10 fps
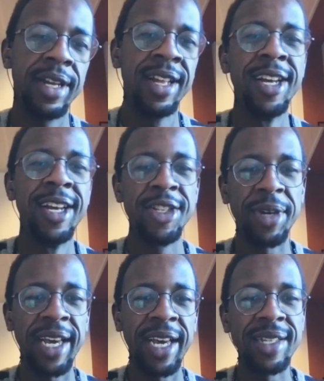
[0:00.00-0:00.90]
So again,
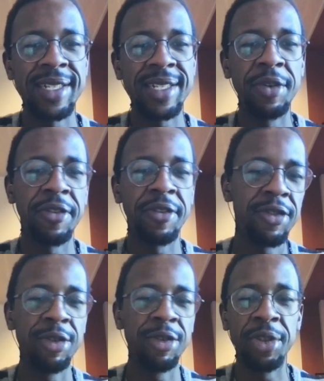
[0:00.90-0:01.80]
this statement of truth
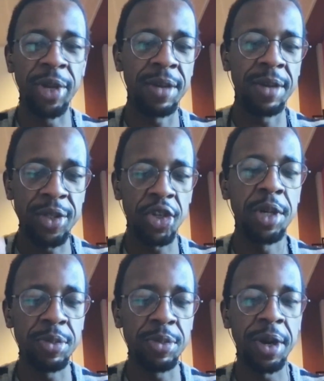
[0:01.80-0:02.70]
becomes so much more
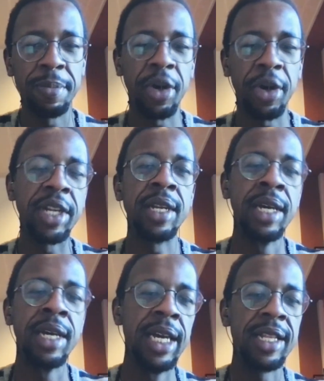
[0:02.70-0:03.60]
embodied
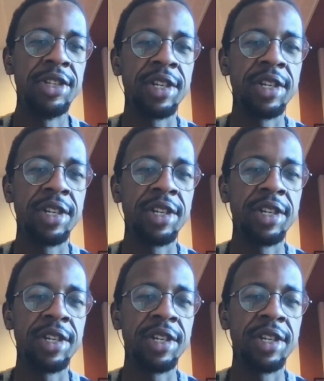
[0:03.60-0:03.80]
than just,